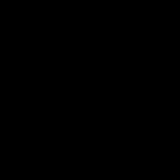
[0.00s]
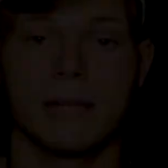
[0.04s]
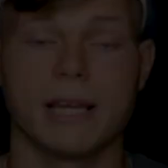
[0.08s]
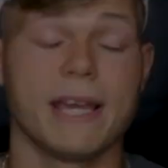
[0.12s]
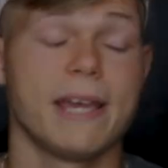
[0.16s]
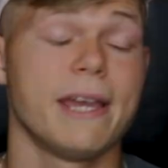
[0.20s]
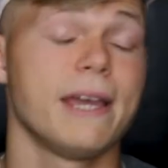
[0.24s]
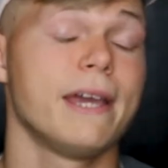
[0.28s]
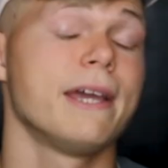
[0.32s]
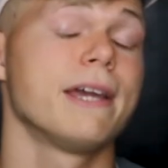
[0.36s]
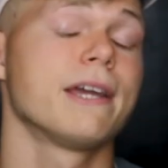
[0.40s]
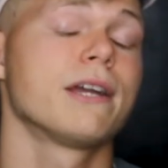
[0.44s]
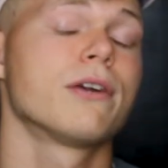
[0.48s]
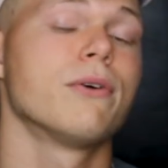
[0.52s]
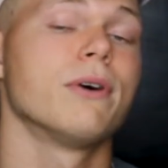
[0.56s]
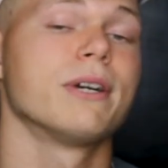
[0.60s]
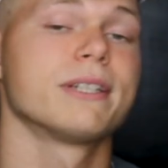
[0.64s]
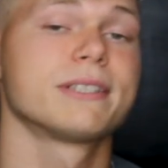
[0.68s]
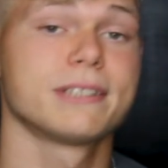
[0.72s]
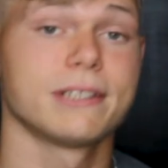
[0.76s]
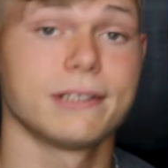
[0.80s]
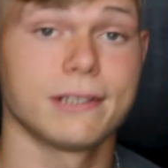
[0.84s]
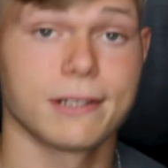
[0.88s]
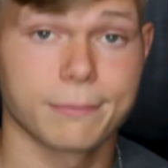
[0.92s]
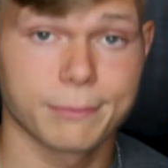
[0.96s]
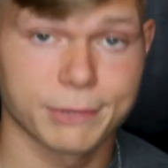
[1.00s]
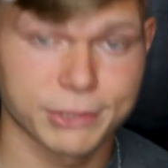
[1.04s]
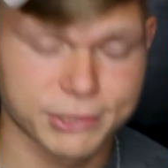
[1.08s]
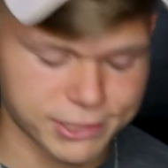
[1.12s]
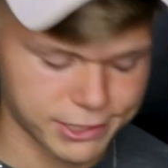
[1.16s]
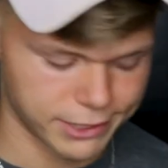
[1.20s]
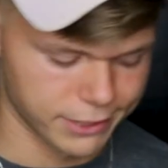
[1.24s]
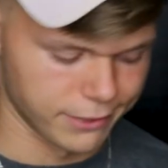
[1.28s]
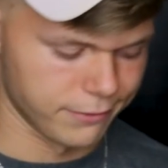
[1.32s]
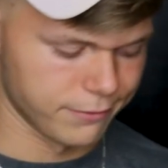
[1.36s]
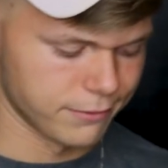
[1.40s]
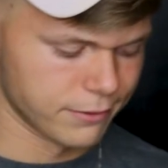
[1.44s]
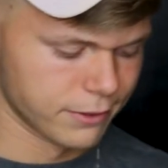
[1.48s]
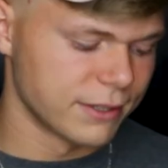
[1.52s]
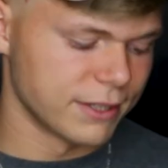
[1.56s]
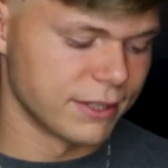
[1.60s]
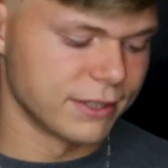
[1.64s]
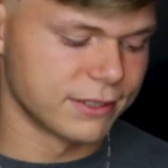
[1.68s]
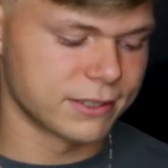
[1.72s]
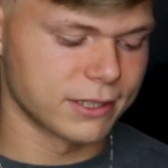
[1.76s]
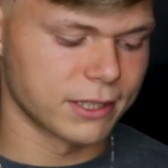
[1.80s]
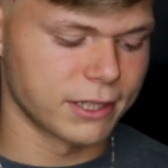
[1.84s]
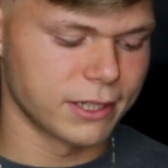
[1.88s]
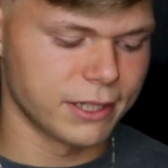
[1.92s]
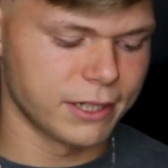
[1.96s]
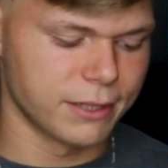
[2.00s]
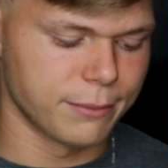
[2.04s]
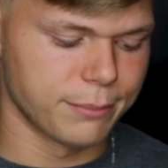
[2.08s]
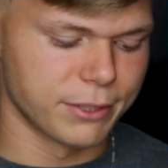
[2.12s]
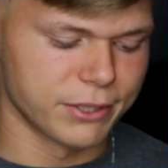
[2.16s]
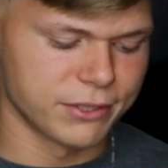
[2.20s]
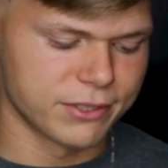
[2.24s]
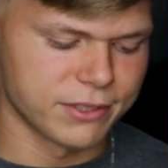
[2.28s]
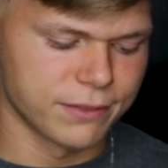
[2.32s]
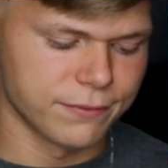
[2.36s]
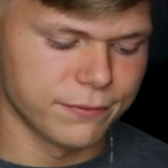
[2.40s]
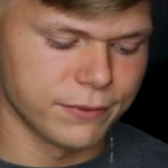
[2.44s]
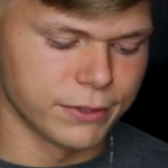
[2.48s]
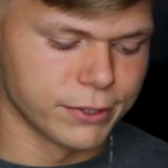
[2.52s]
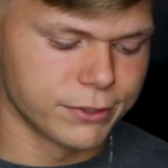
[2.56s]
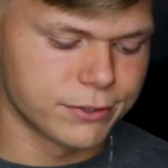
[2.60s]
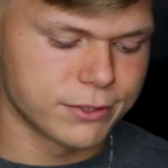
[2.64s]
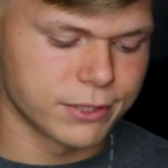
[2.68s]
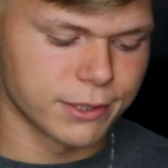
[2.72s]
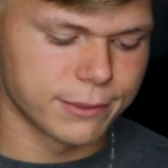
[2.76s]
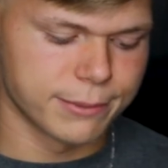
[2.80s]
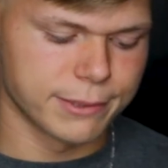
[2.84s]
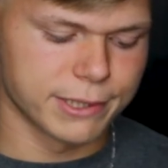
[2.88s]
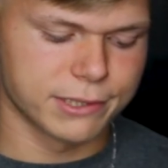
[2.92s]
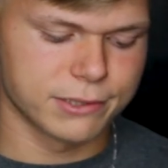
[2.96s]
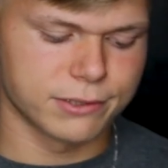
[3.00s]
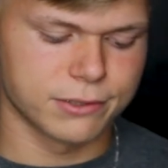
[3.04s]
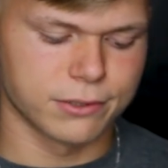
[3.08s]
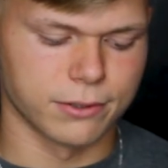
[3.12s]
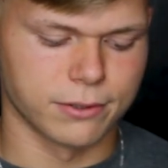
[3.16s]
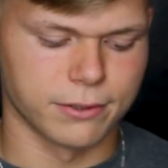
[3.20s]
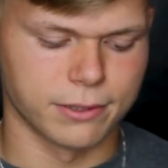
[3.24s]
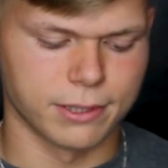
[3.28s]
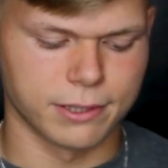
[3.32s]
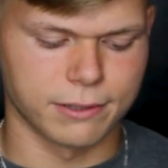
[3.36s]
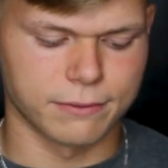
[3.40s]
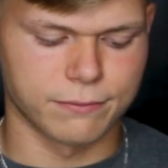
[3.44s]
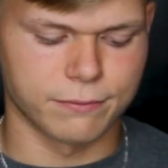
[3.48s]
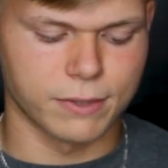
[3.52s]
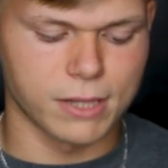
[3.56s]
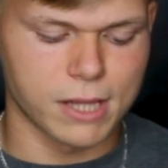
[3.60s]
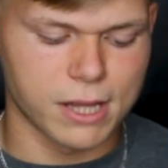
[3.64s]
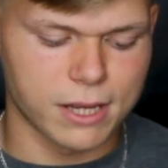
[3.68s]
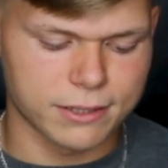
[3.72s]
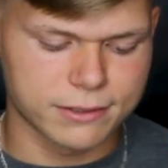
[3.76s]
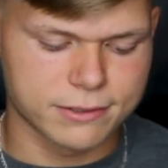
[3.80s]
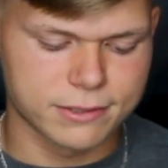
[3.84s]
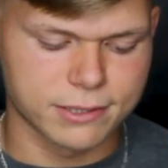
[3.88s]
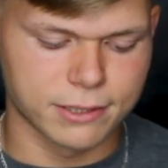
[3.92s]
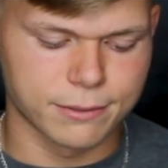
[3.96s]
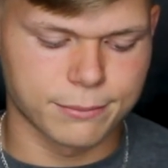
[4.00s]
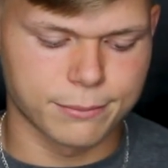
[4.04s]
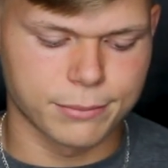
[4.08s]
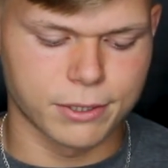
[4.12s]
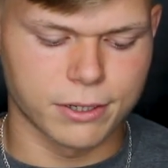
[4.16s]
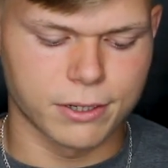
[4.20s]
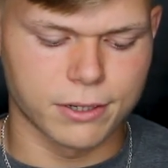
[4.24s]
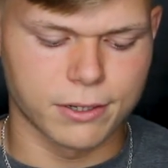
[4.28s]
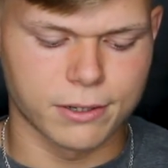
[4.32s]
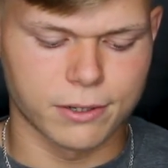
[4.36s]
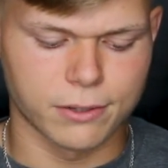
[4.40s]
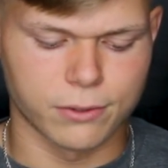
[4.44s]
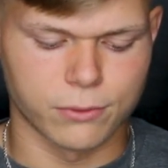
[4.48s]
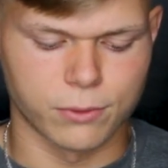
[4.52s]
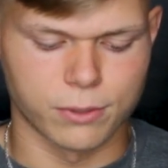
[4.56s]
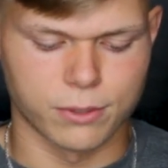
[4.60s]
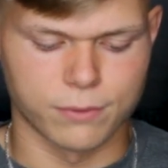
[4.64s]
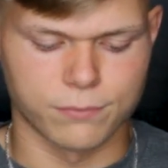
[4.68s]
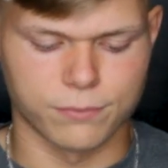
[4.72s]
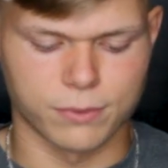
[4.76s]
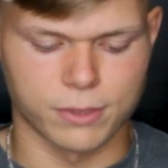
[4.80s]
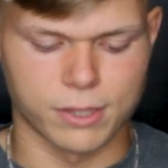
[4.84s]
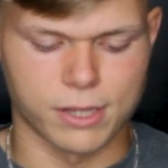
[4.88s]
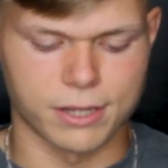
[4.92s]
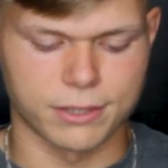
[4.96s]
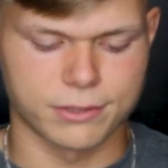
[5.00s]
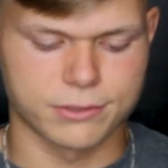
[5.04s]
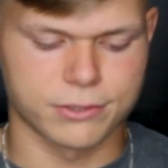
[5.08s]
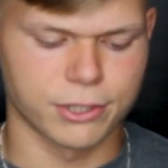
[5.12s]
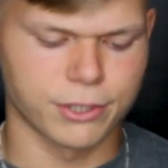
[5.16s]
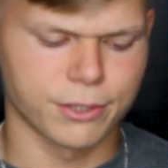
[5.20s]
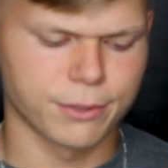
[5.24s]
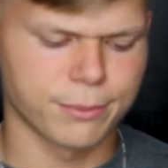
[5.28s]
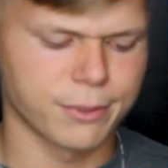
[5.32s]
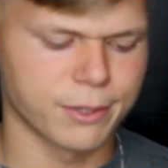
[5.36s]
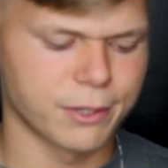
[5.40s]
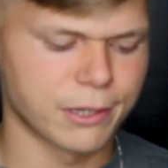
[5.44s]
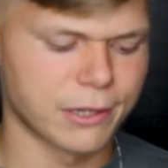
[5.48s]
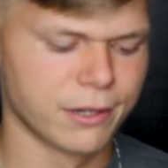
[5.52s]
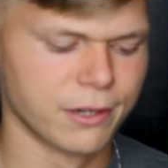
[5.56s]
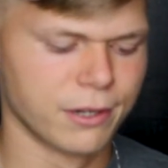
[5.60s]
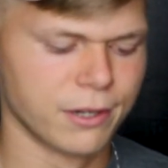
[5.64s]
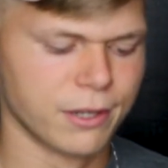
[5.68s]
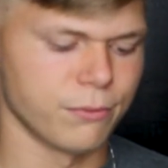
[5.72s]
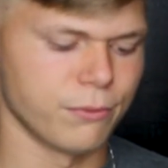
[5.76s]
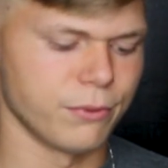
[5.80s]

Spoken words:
And question number 10. There's a bunch of YouTubers doing Vlogtober or Vlogtober.